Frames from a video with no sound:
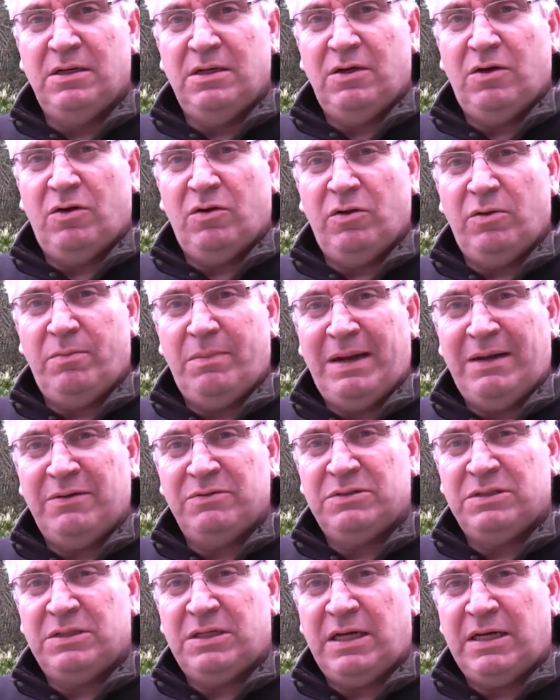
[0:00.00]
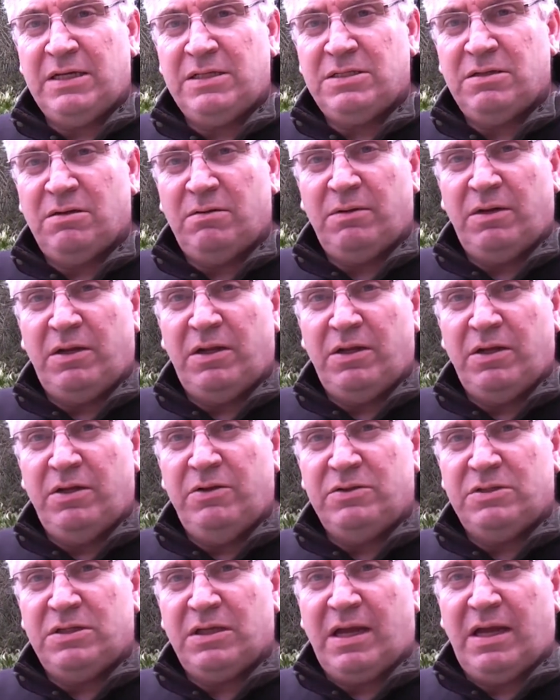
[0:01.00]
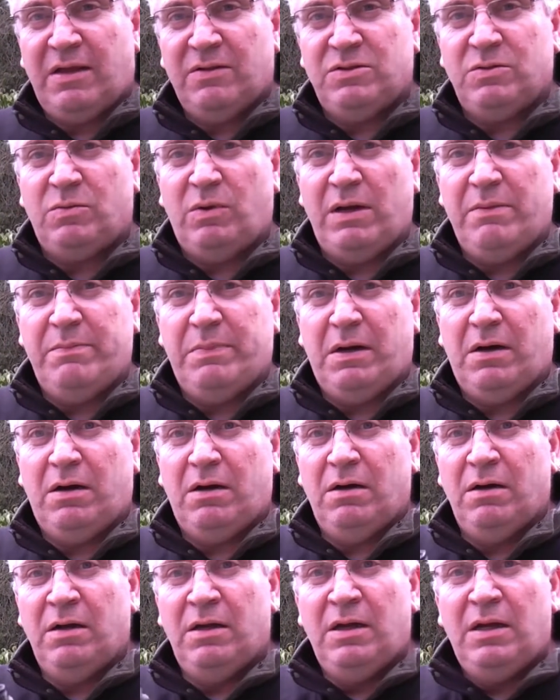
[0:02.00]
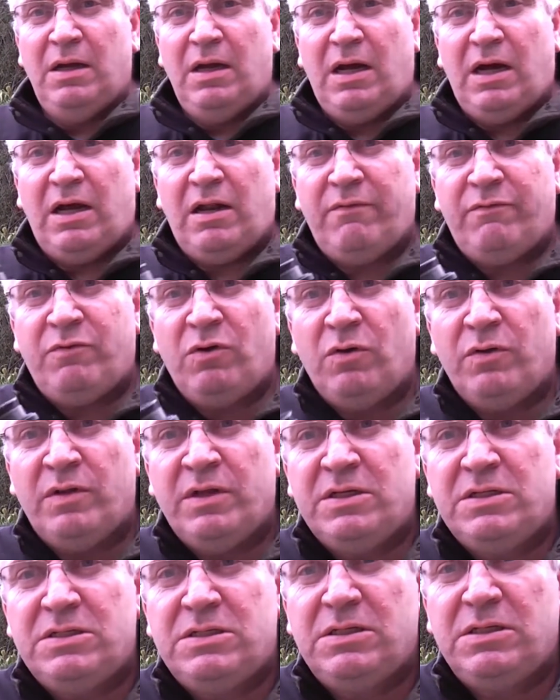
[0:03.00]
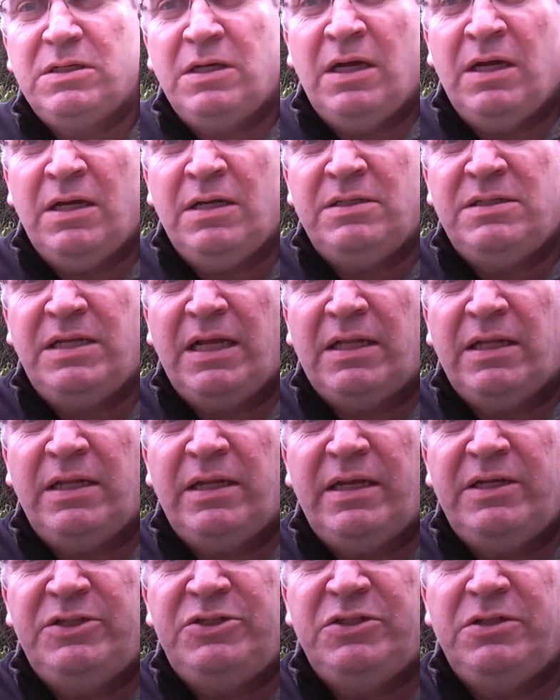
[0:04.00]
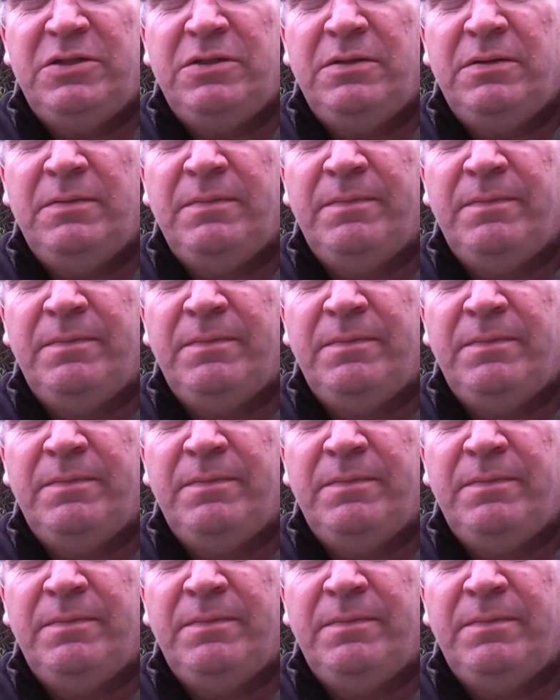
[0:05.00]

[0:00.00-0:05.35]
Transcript: on the mount today, so I'm going to use the counterweight bar, and I've got this declination